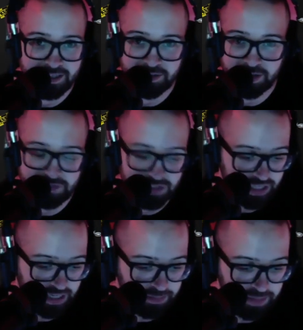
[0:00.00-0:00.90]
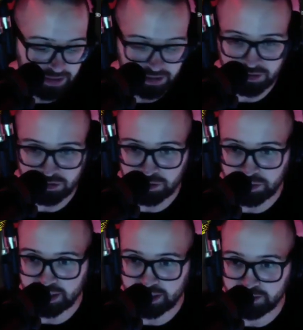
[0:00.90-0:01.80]
you'll have to check him out on social
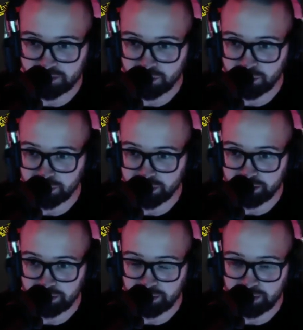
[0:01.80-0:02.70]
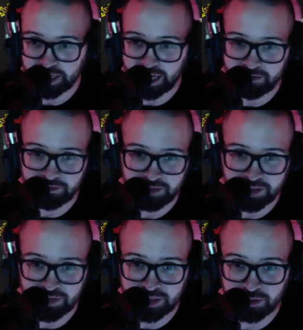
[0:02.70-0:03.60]
media if you don't believe me. Half of
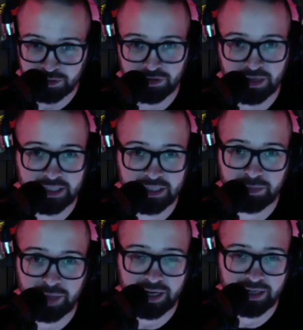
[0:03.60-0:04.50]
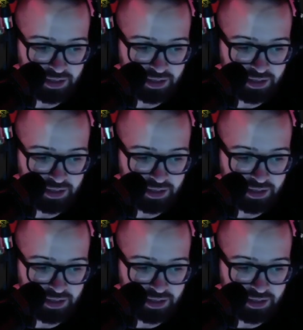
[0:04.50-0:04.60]
his videos are on the spot.